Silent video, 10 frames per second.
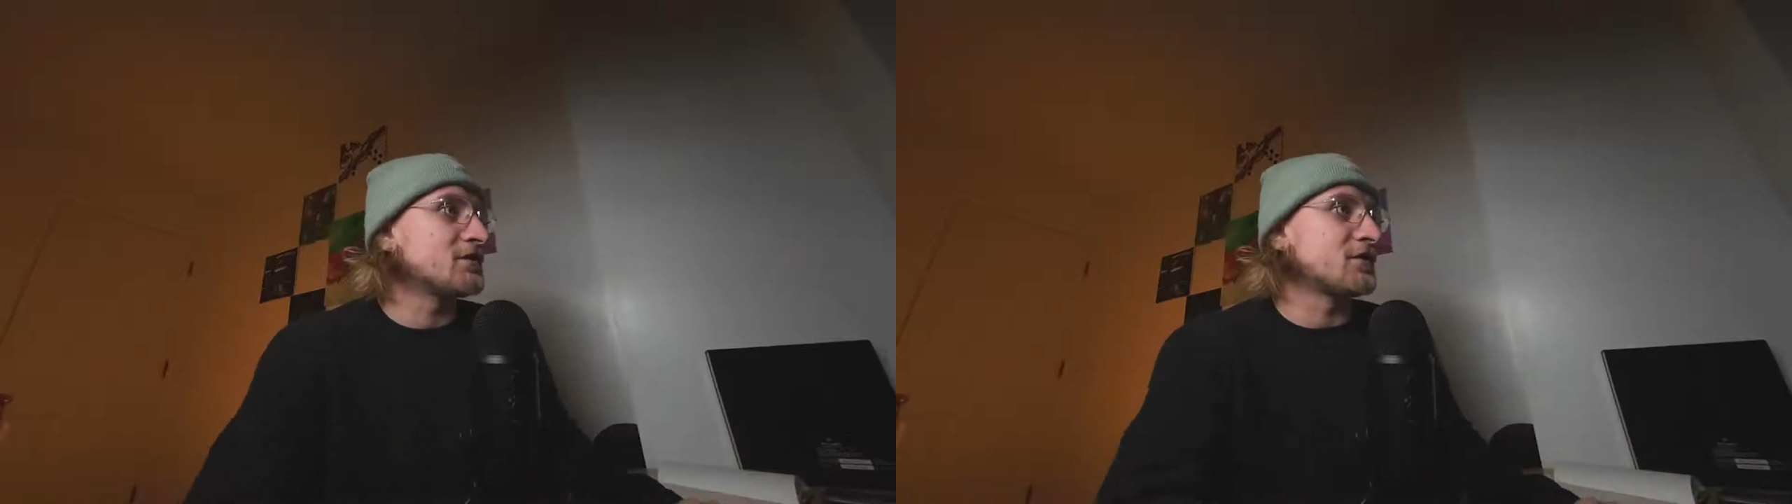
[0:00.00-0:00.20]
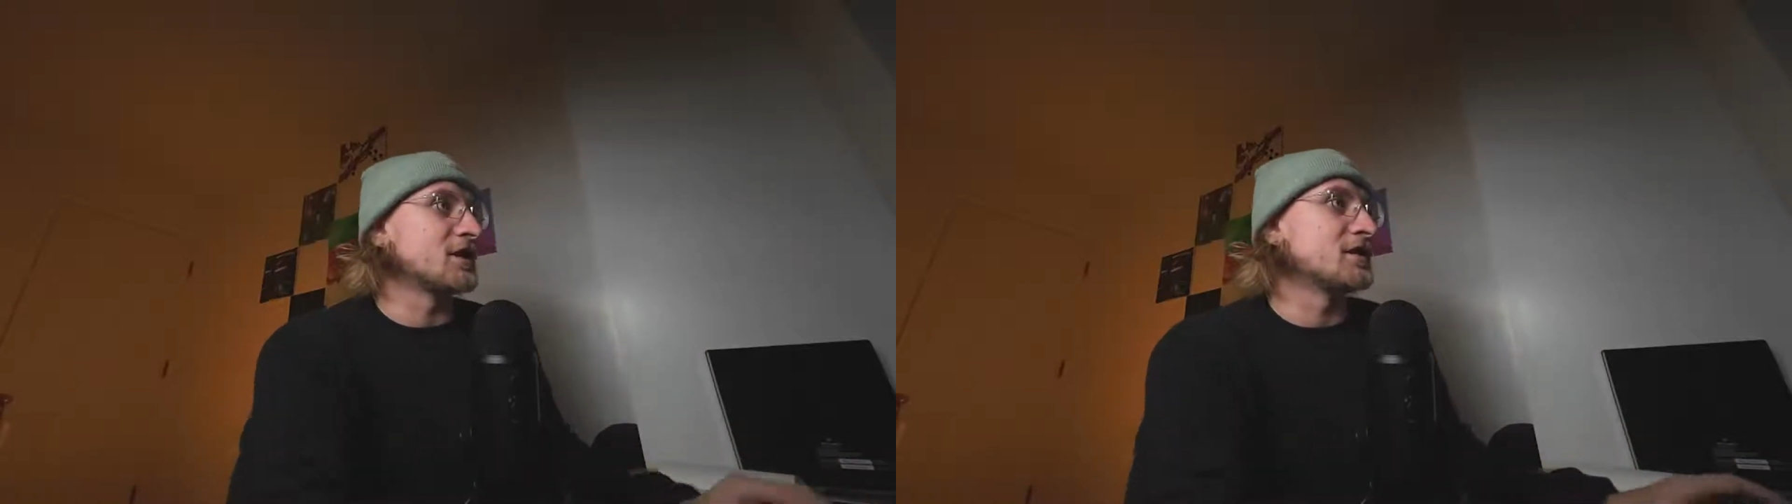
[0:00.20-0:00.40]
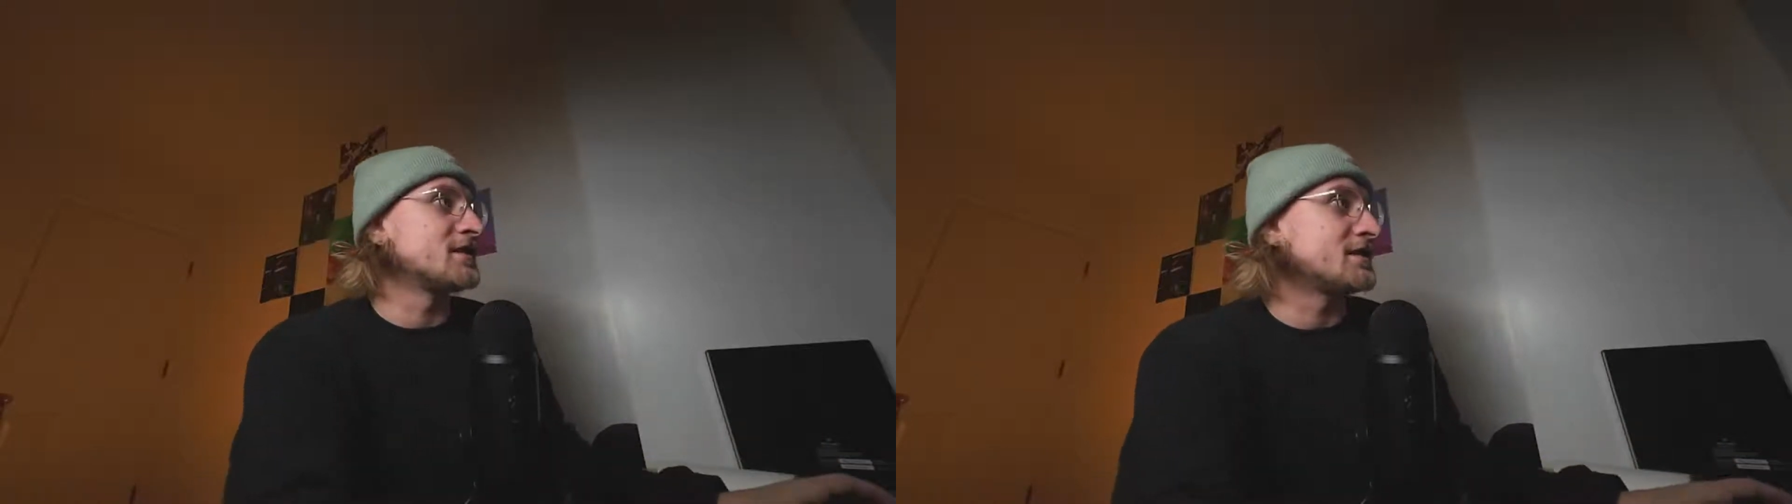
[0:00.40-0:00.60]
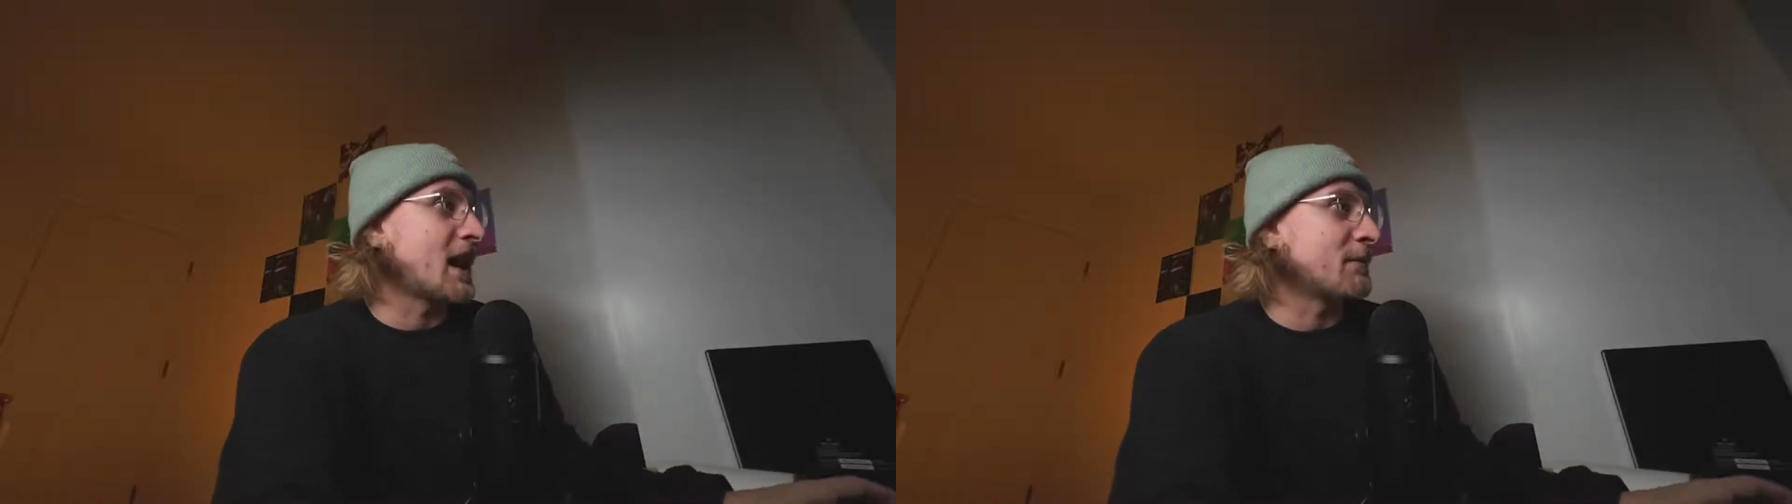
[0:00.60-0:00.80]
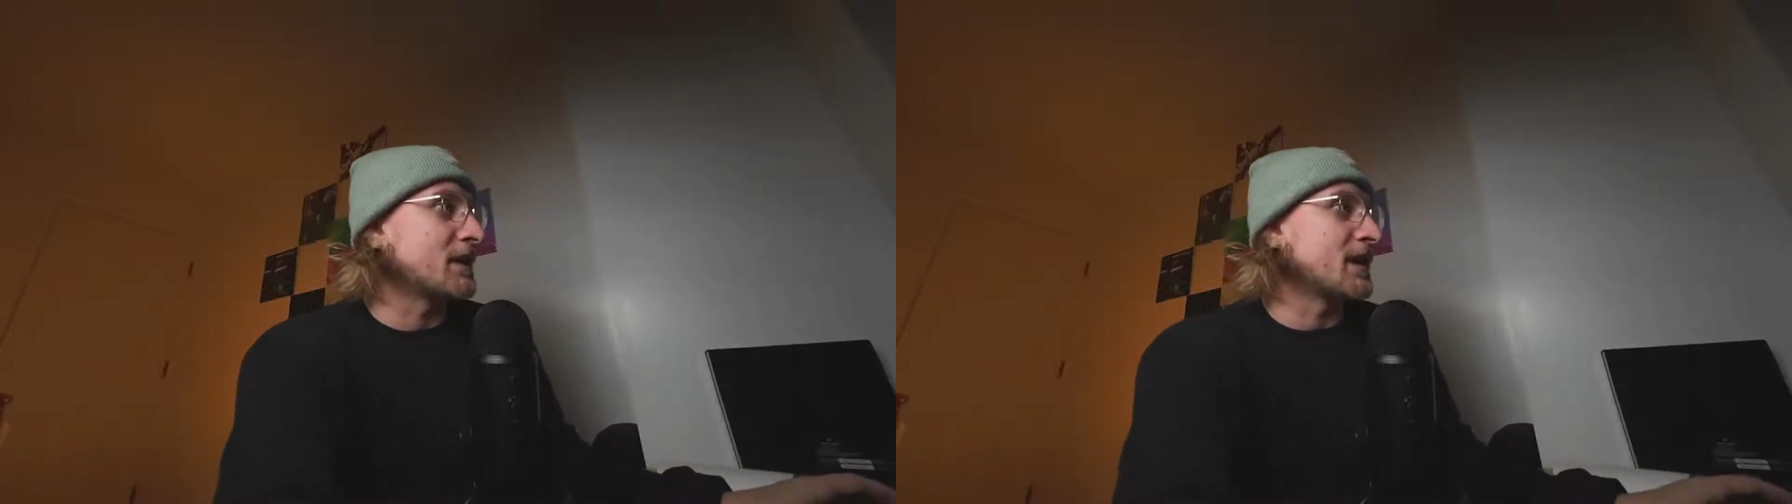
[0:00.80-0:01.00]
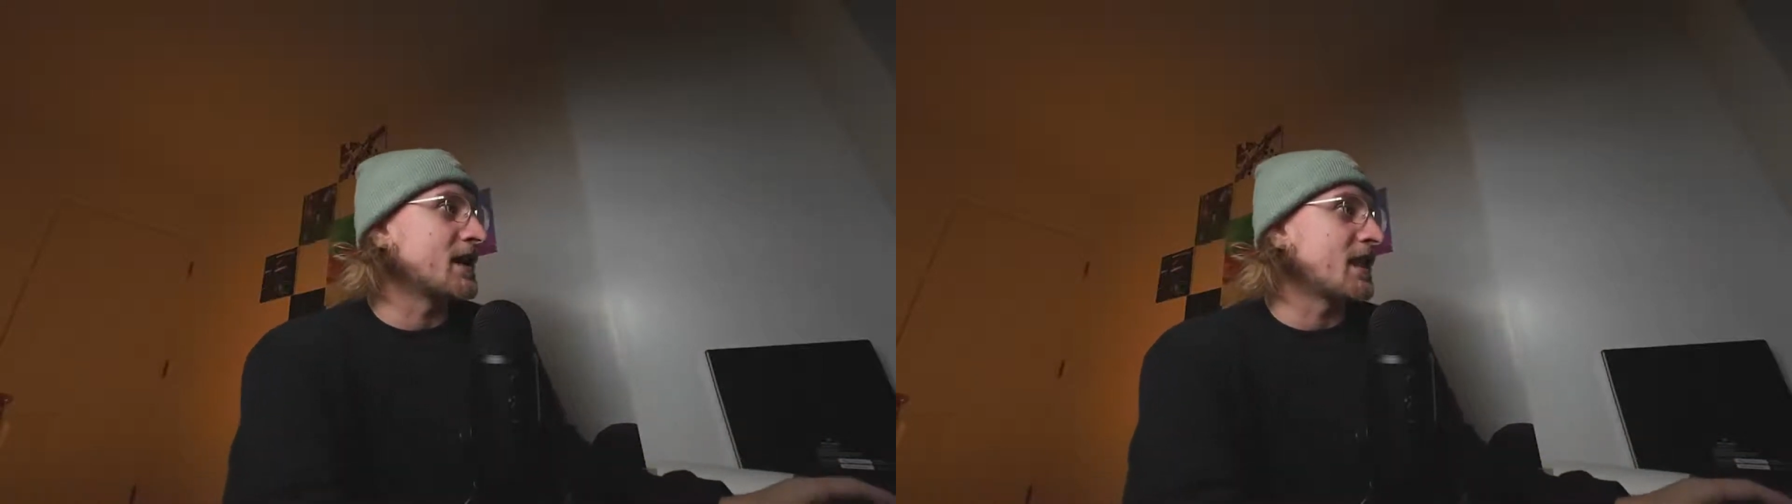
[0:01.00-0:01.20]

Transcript: for stopping in.